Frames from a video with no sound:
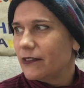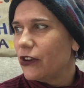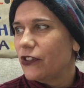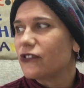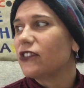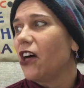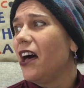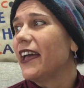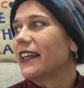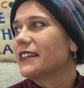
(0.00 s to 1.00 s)
There, there's
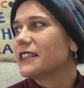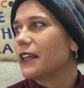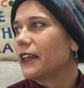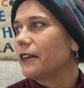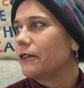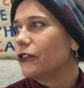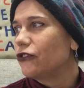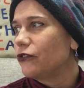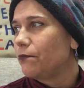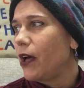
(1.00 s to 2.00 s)
lines like you
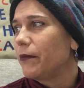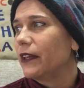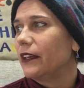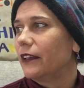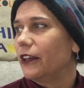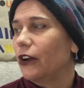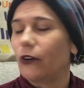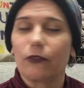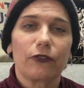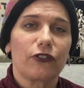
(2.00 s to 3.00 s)
should probably you know